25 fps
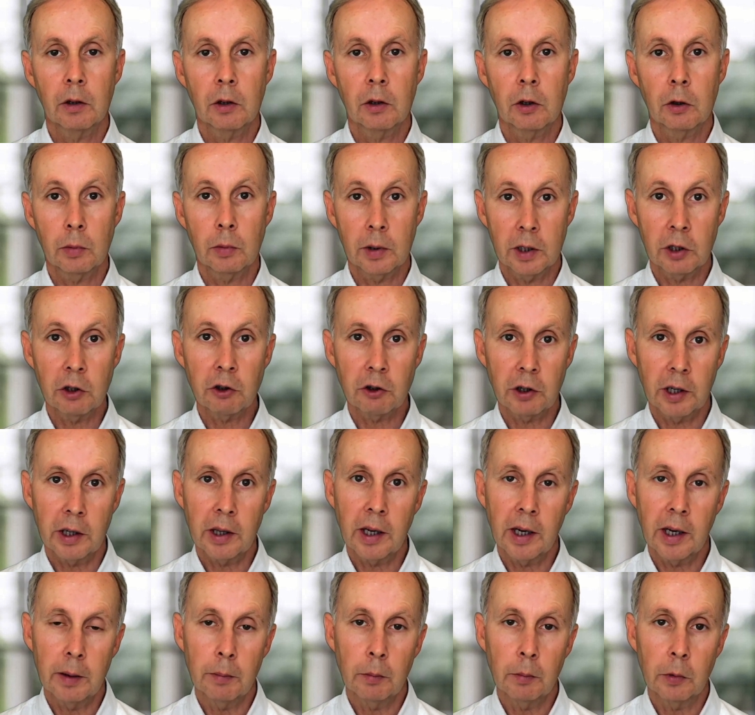To illustrate
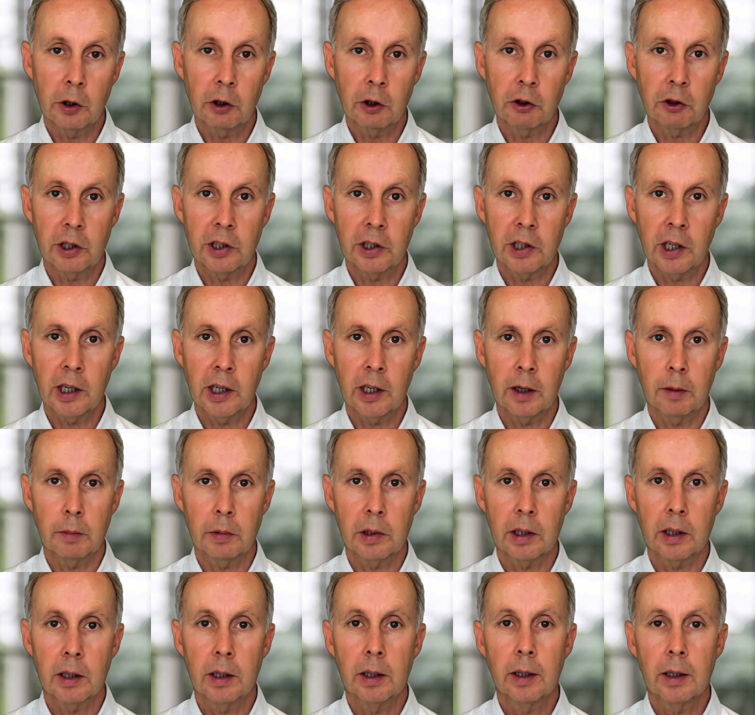that in monetary
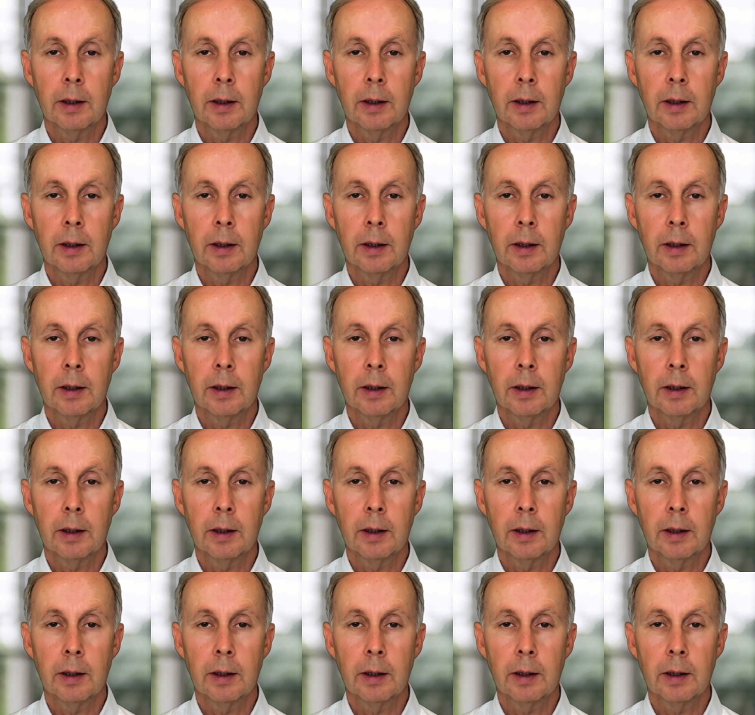terms,